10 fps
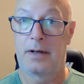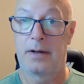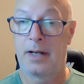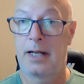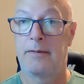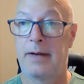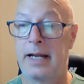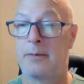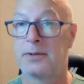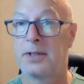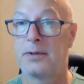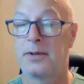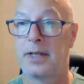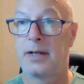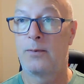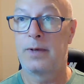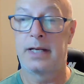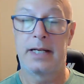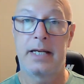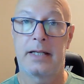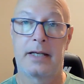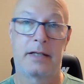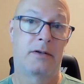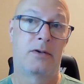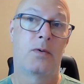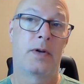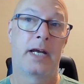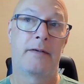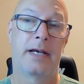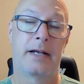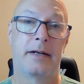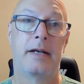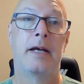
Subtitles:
are a lot of animals out there that we can eat that don't have that.